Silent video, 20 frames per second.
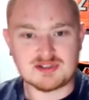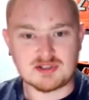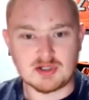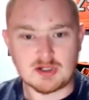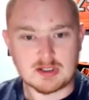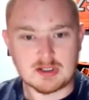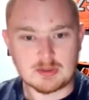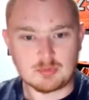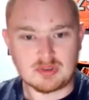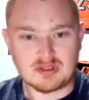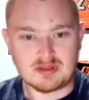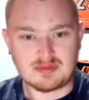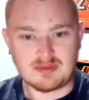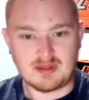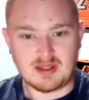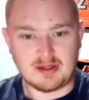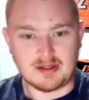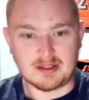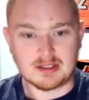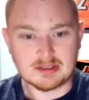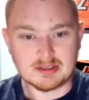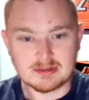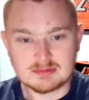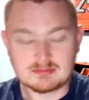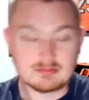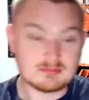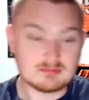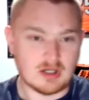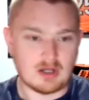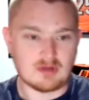start with
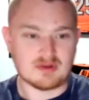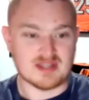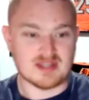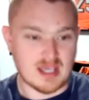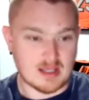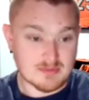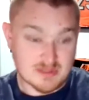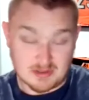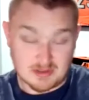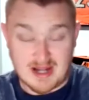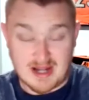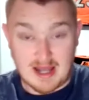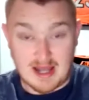all the games that are